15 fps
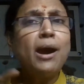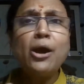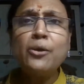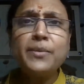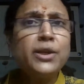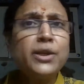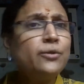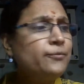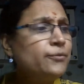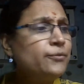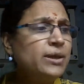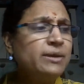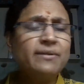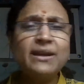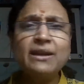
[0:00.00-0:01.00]
How many of
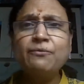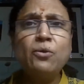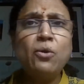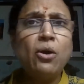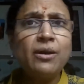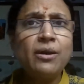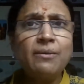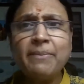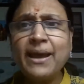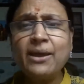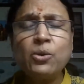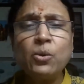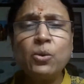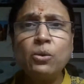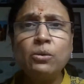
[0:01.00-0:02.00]
you even have gone
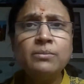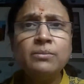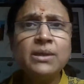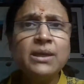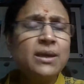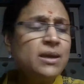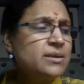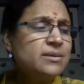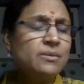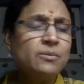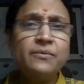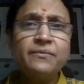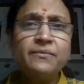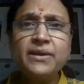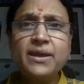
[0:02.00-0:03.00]
back home,
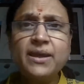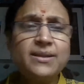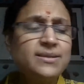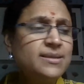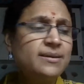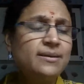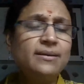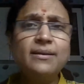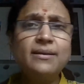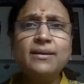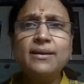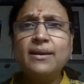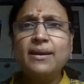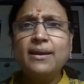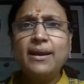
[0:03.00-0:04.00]
some of the kids here,
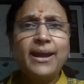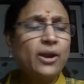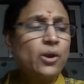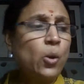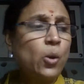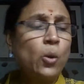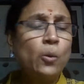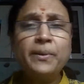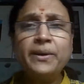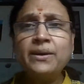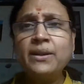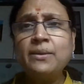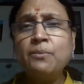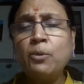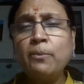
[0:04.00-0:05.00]
and
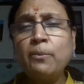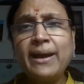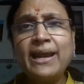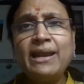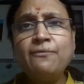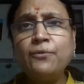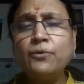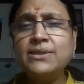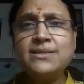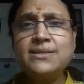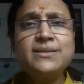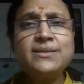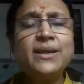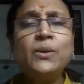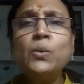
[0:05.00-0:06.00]
opened the mobile phones
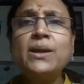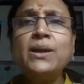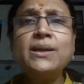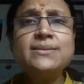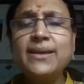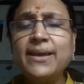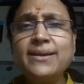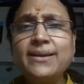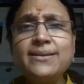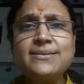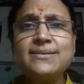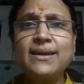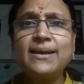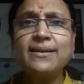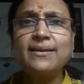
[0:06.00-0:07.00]
and seen what is there
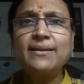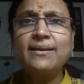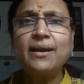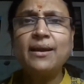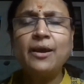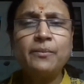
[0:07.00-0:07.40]
inside them?